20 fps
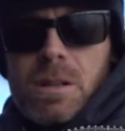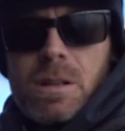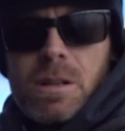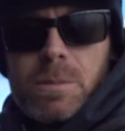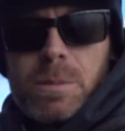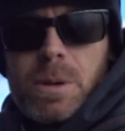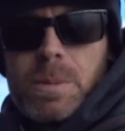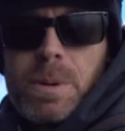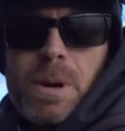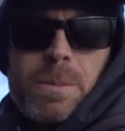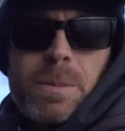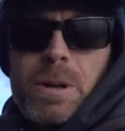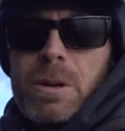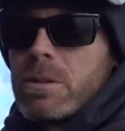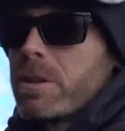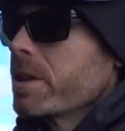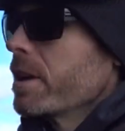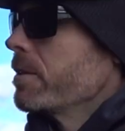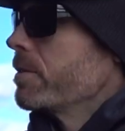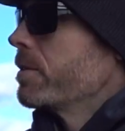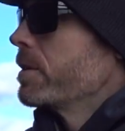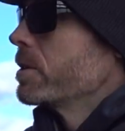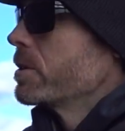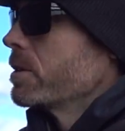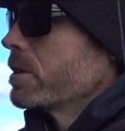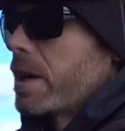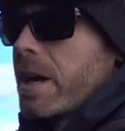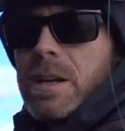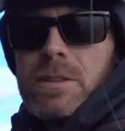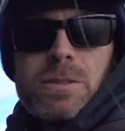But primarily I fish
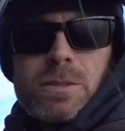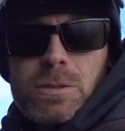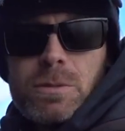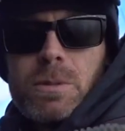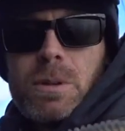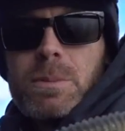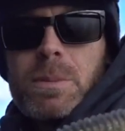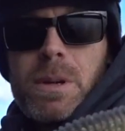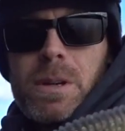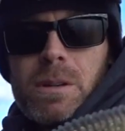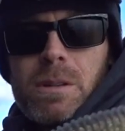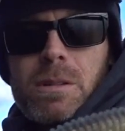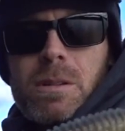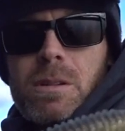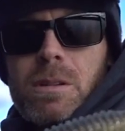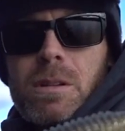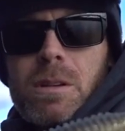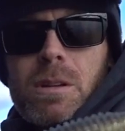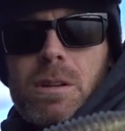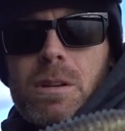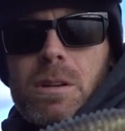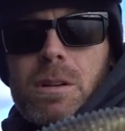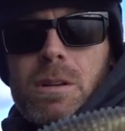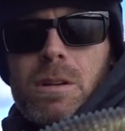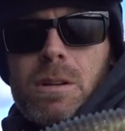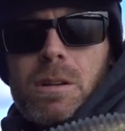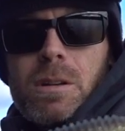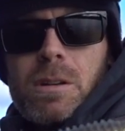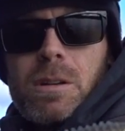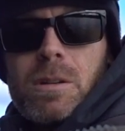it as a swim bait.
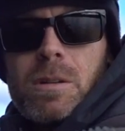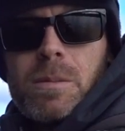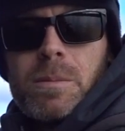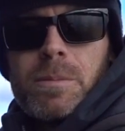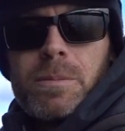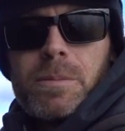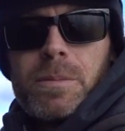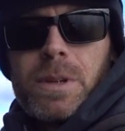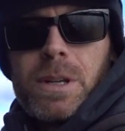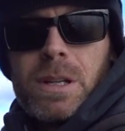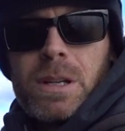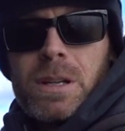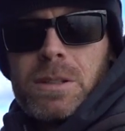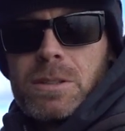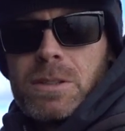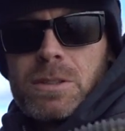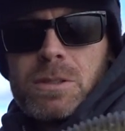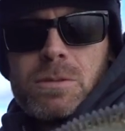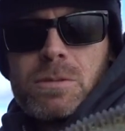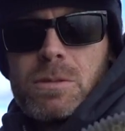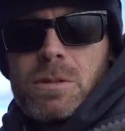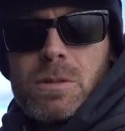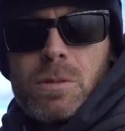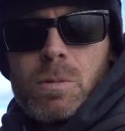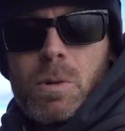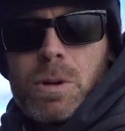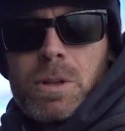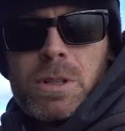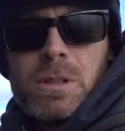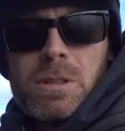And I just, you know,
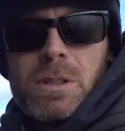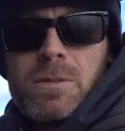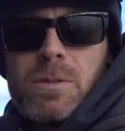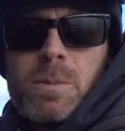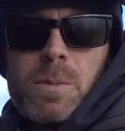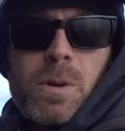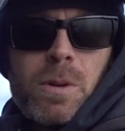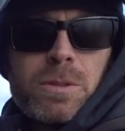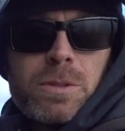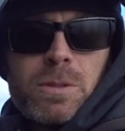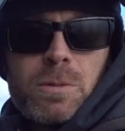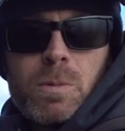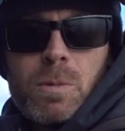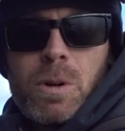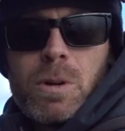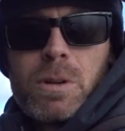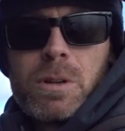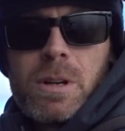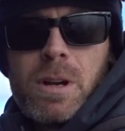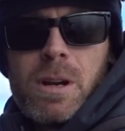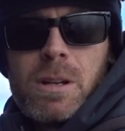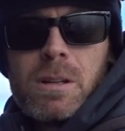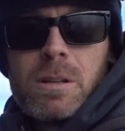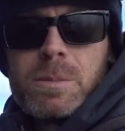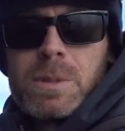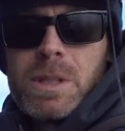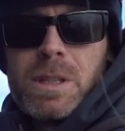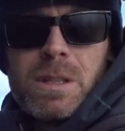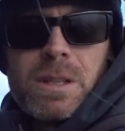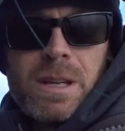work it in different parts of the water column.
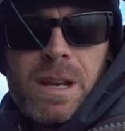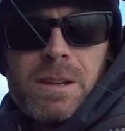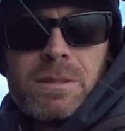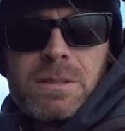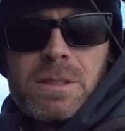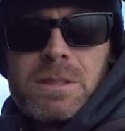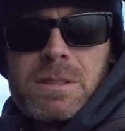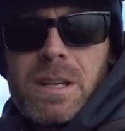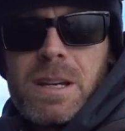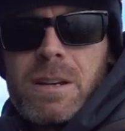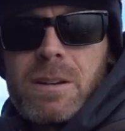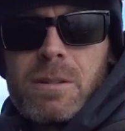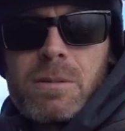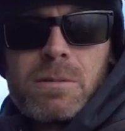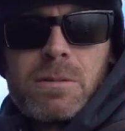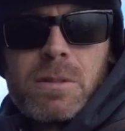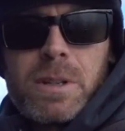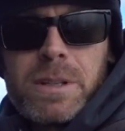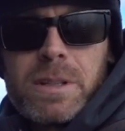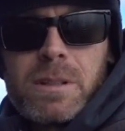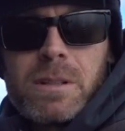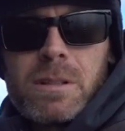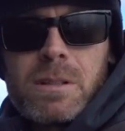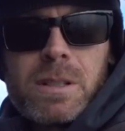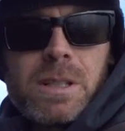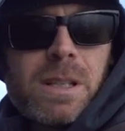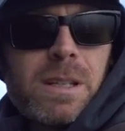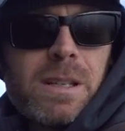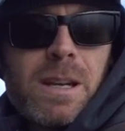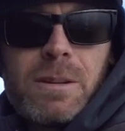You can count it down like
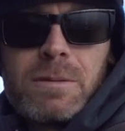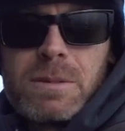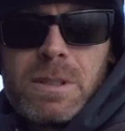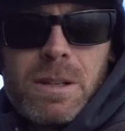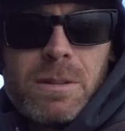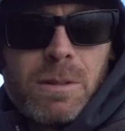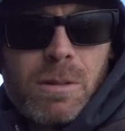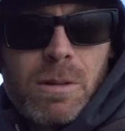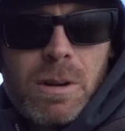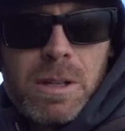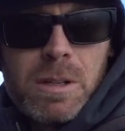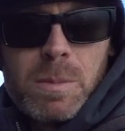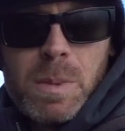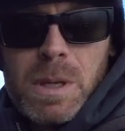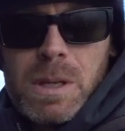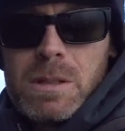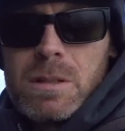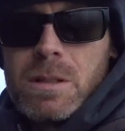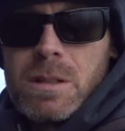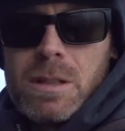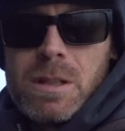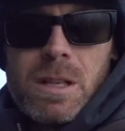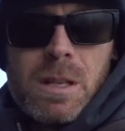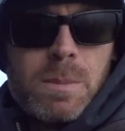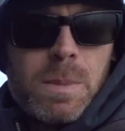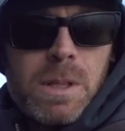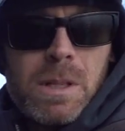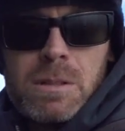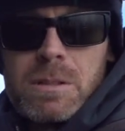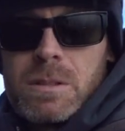a countdown crankbait. You can
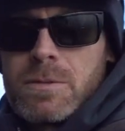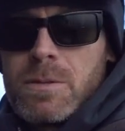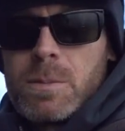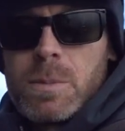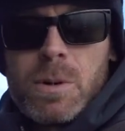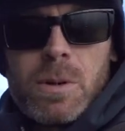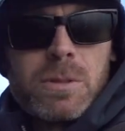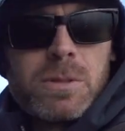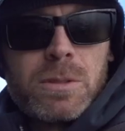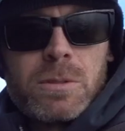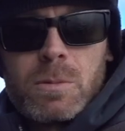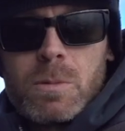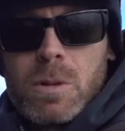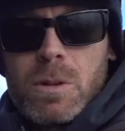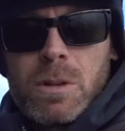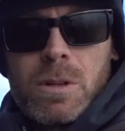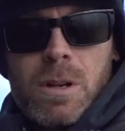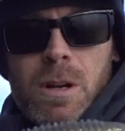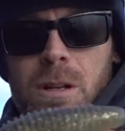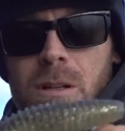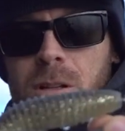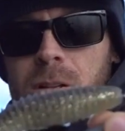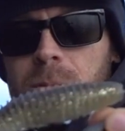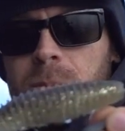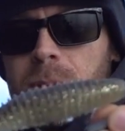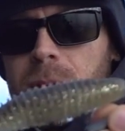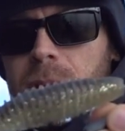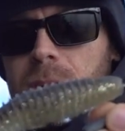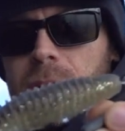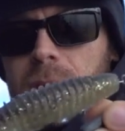keep it at different parts of the water column.
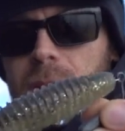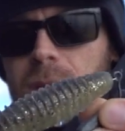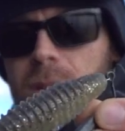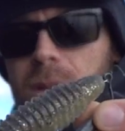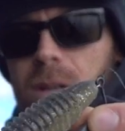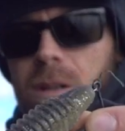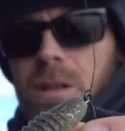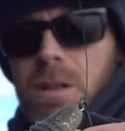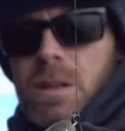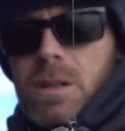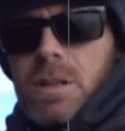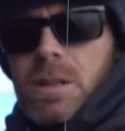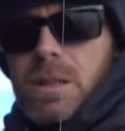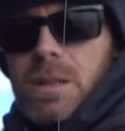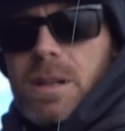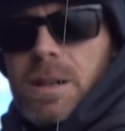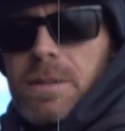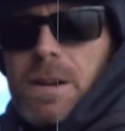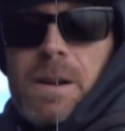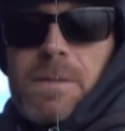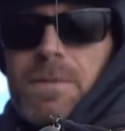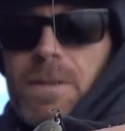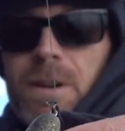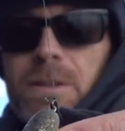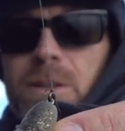I found